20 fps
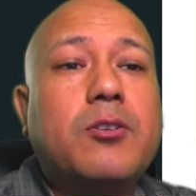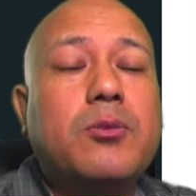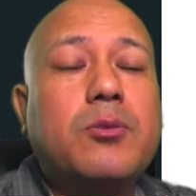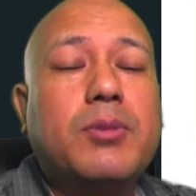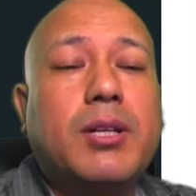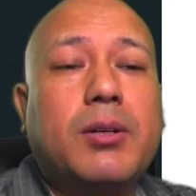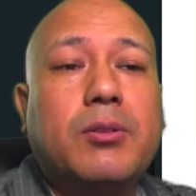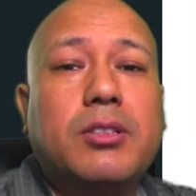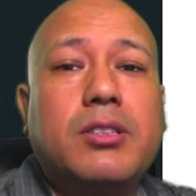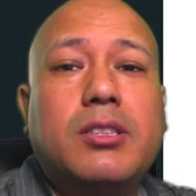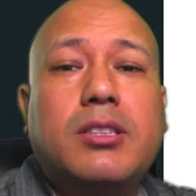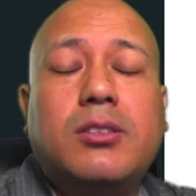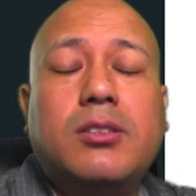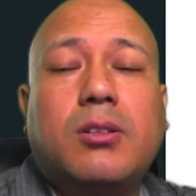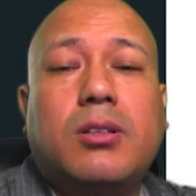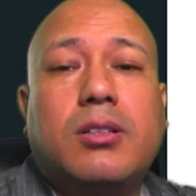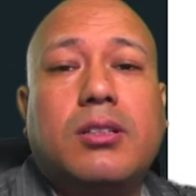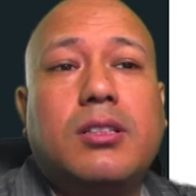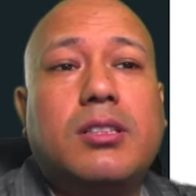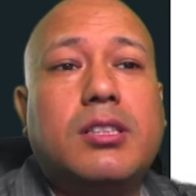Now this is not
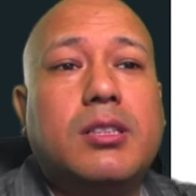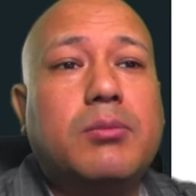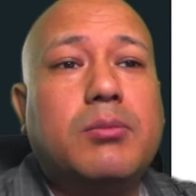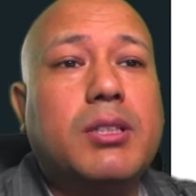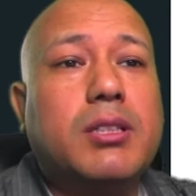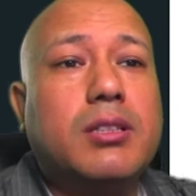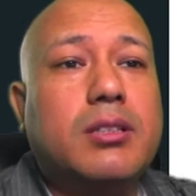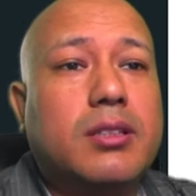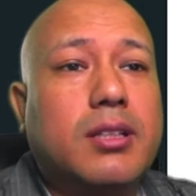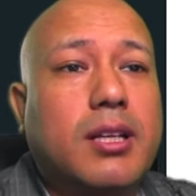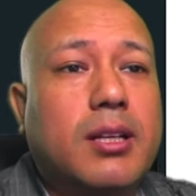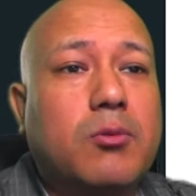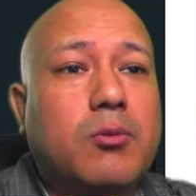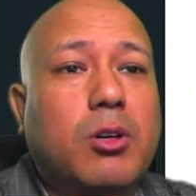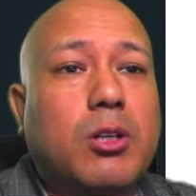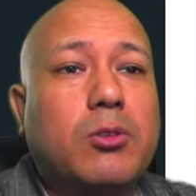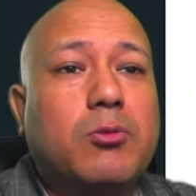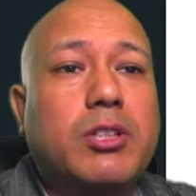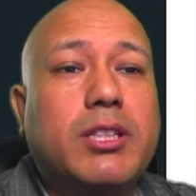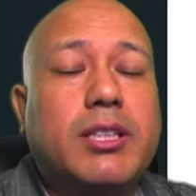dissimilar than what
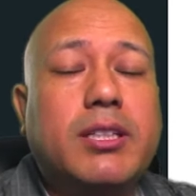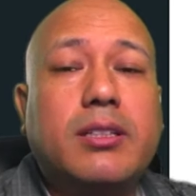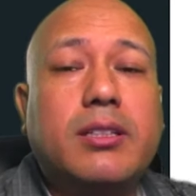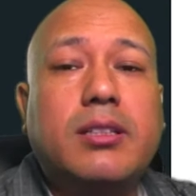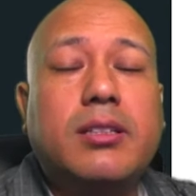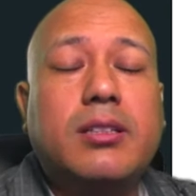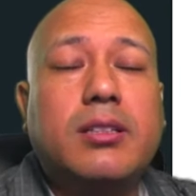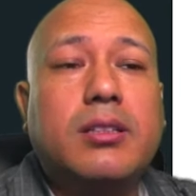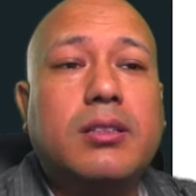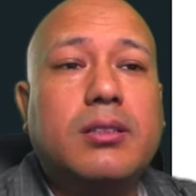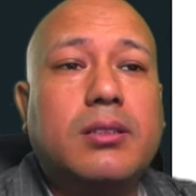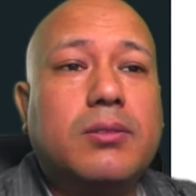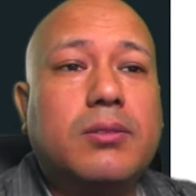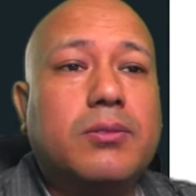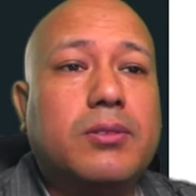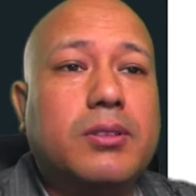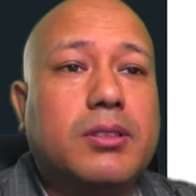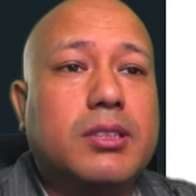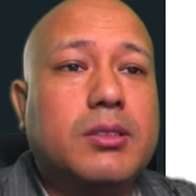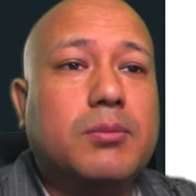we did in the
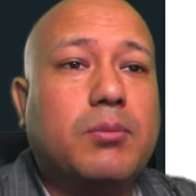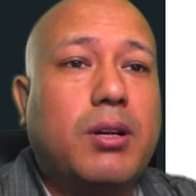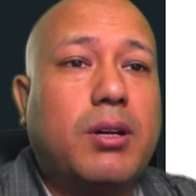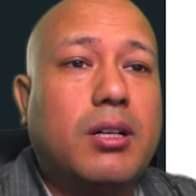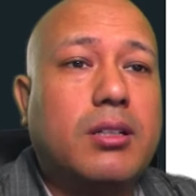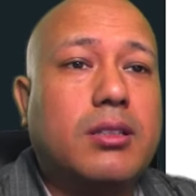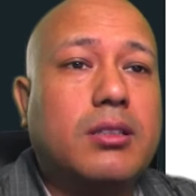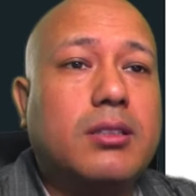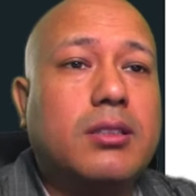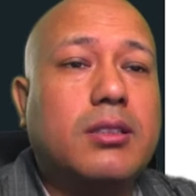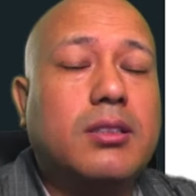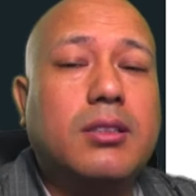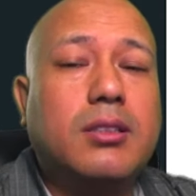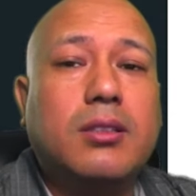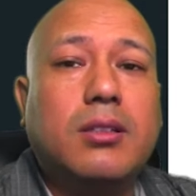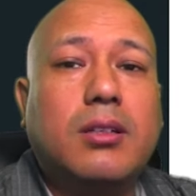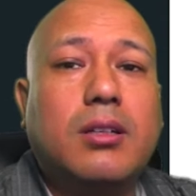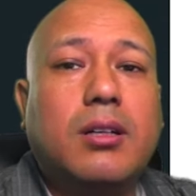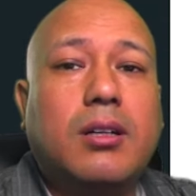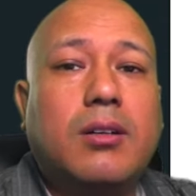first part
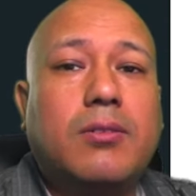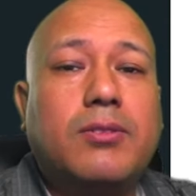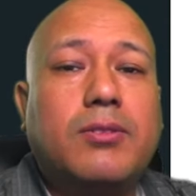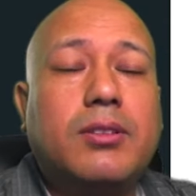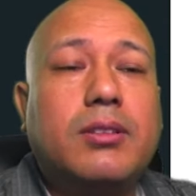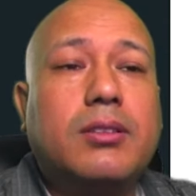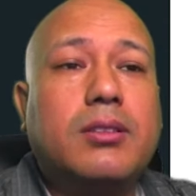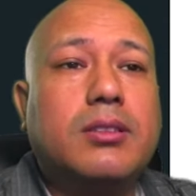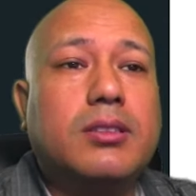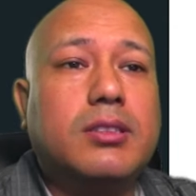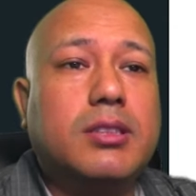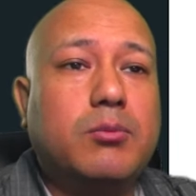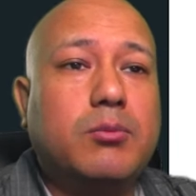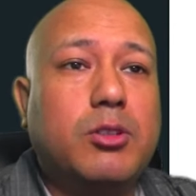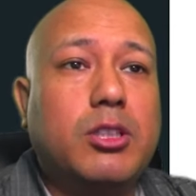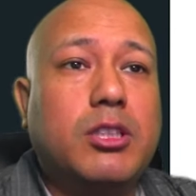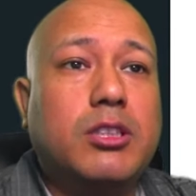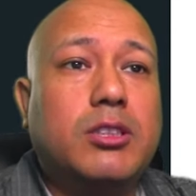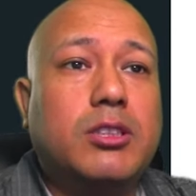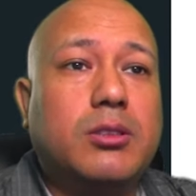of the
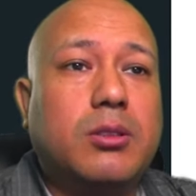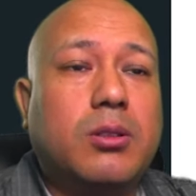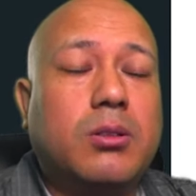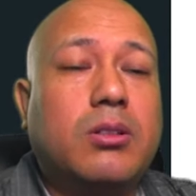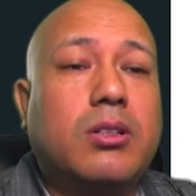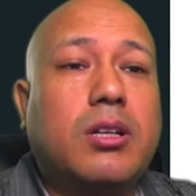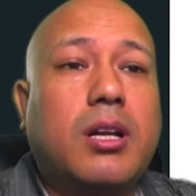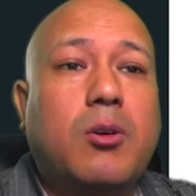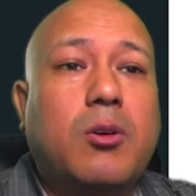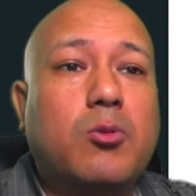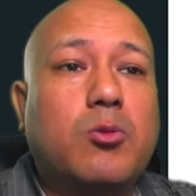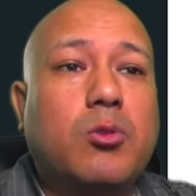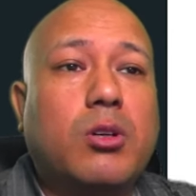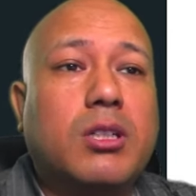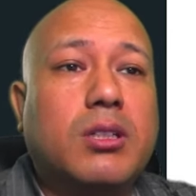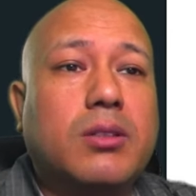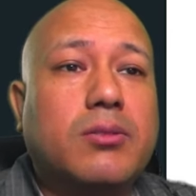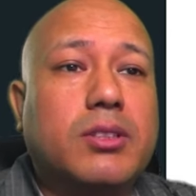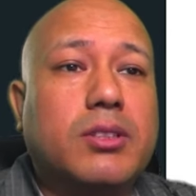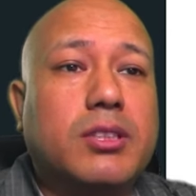simulation or round 1
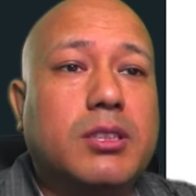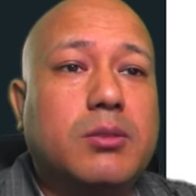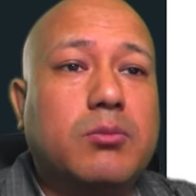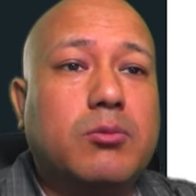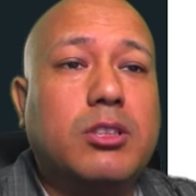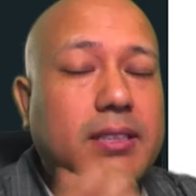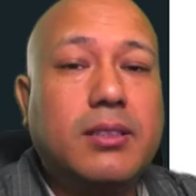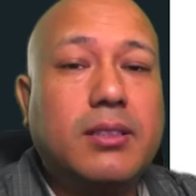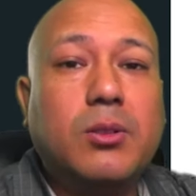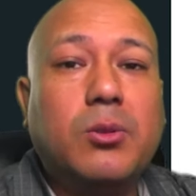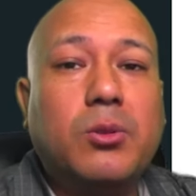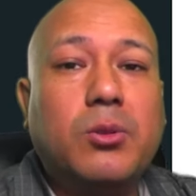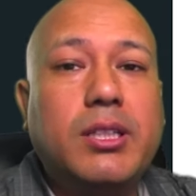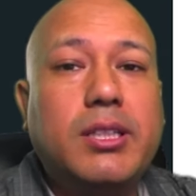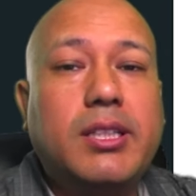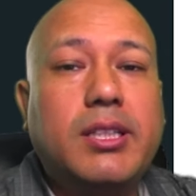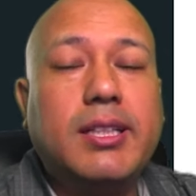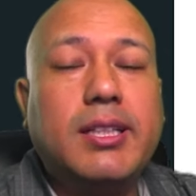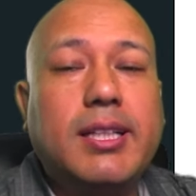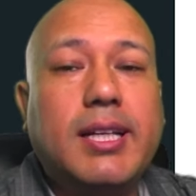of the simulation. Only
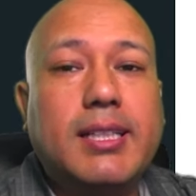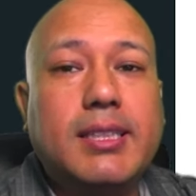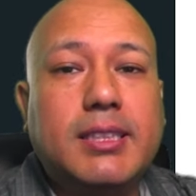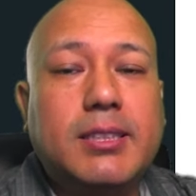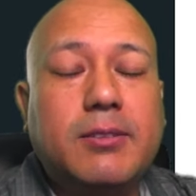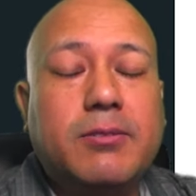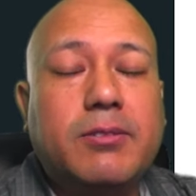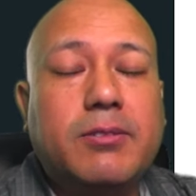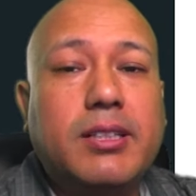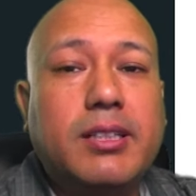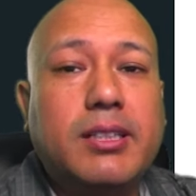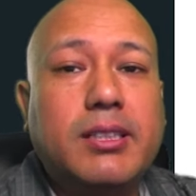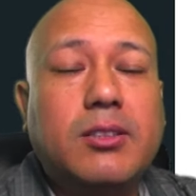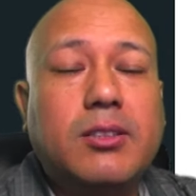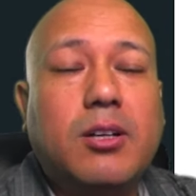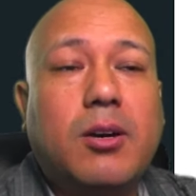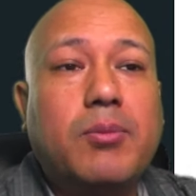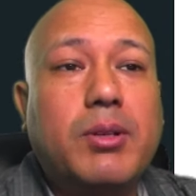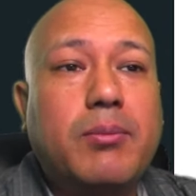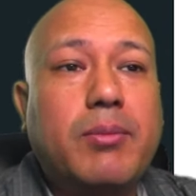thing that is different is
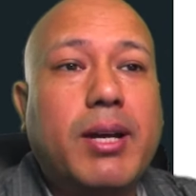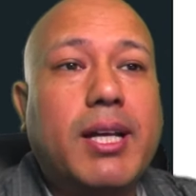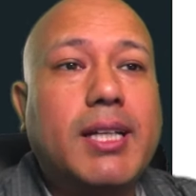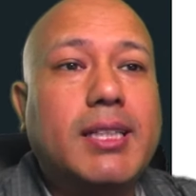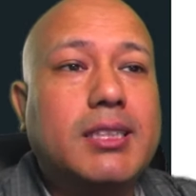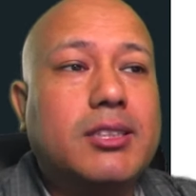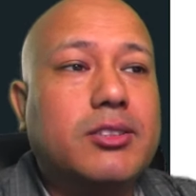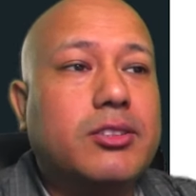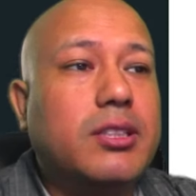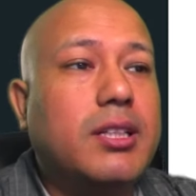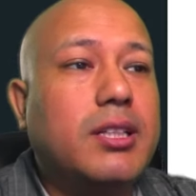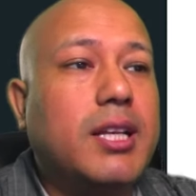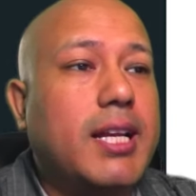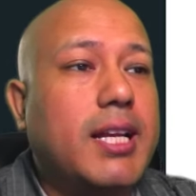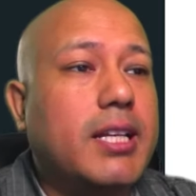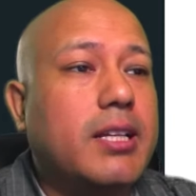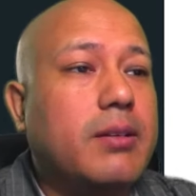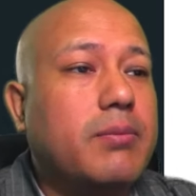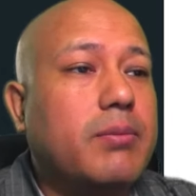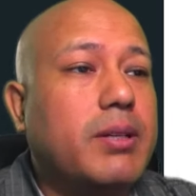optimize 3
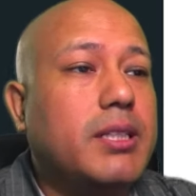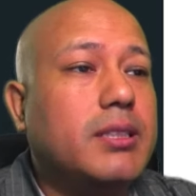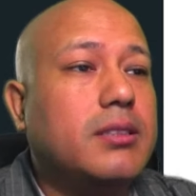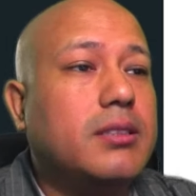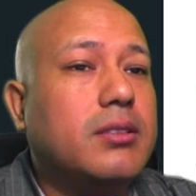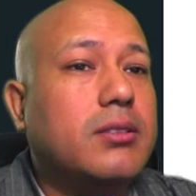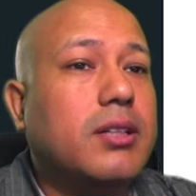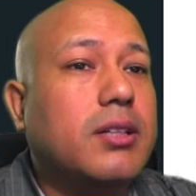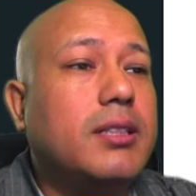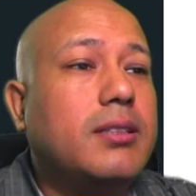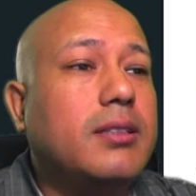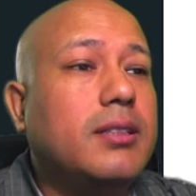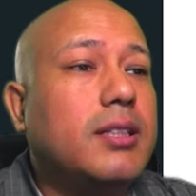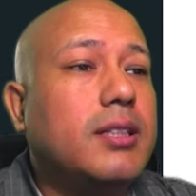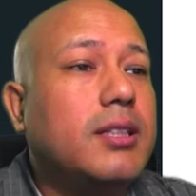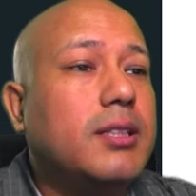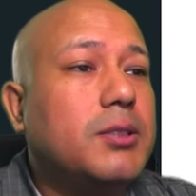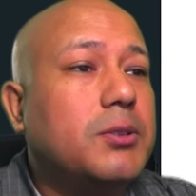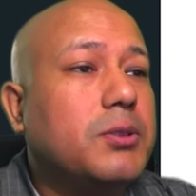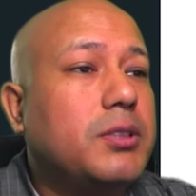landing page, right?
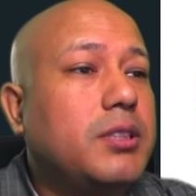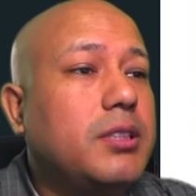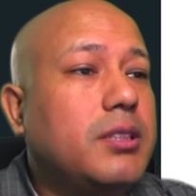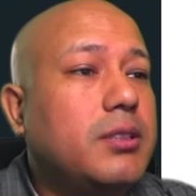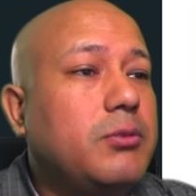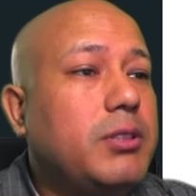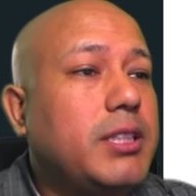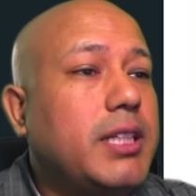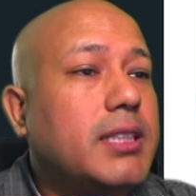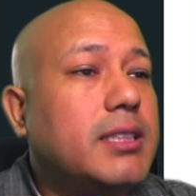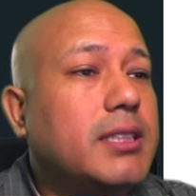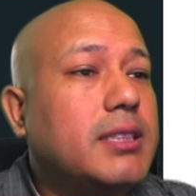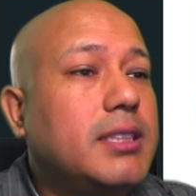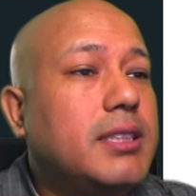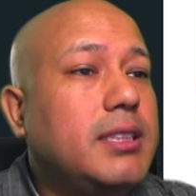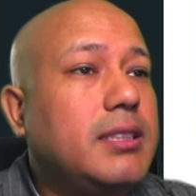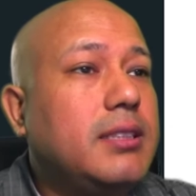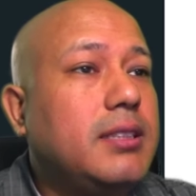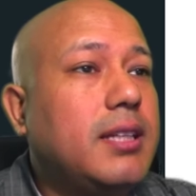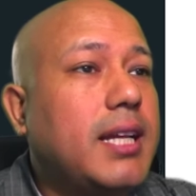So here we can see
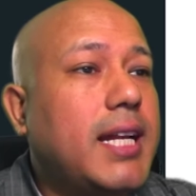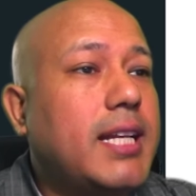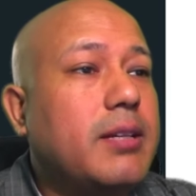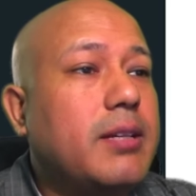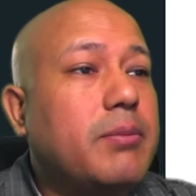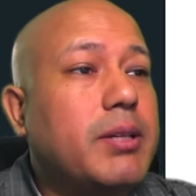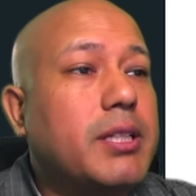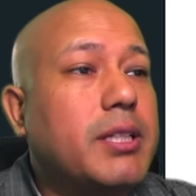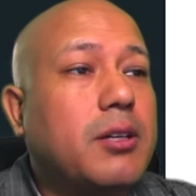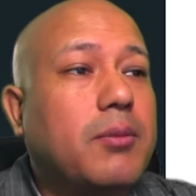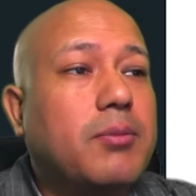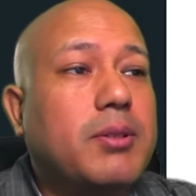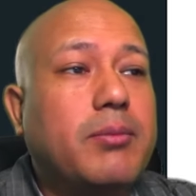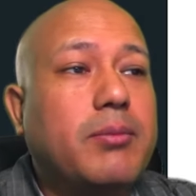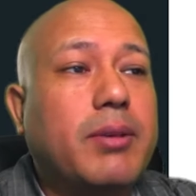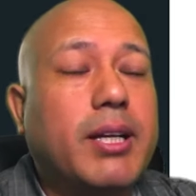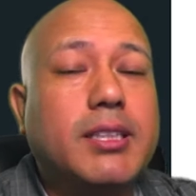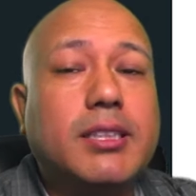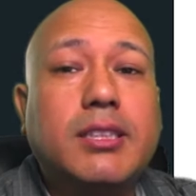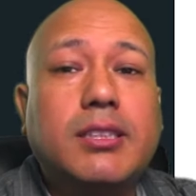landing page
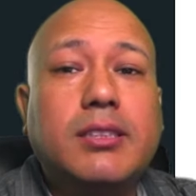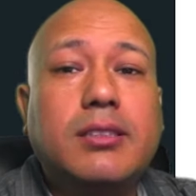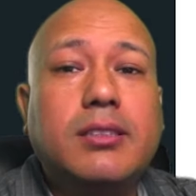optimization.